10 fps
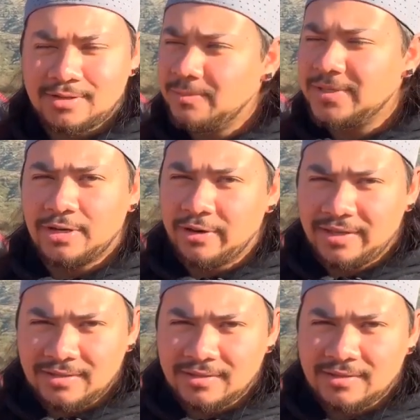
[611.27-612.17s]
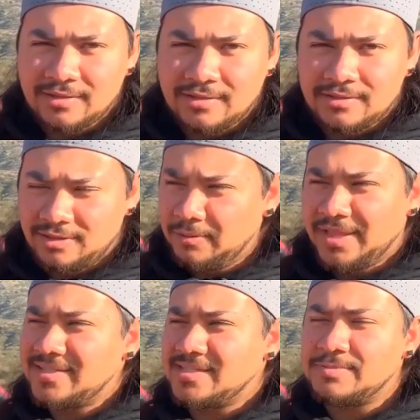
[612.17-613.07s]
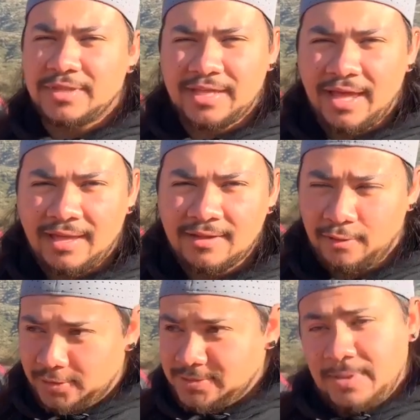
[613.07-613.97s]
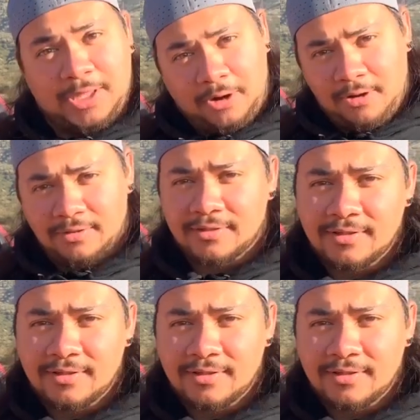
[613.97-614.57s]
Don't be dirty. Nobody likes a smelly guy or a smelly girl.